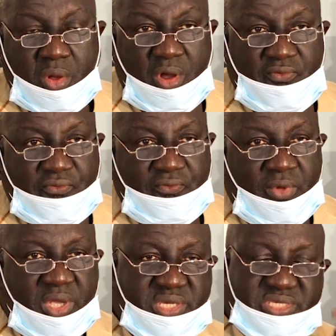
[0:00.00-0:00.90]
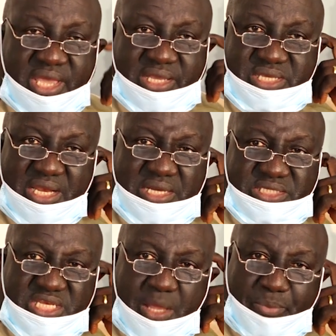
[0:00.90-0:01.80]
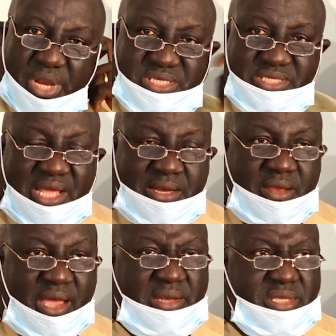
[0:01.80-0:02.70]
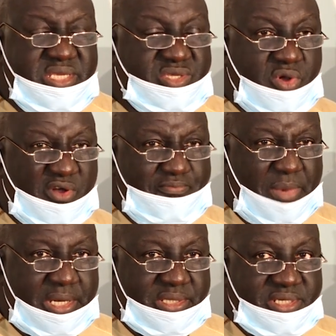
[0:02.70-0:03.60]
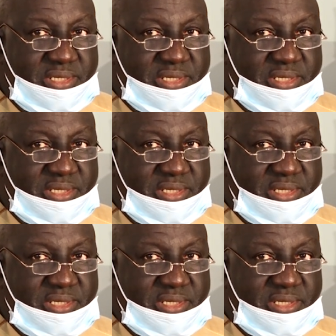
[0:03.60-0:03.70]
of His Excellency the President and his government.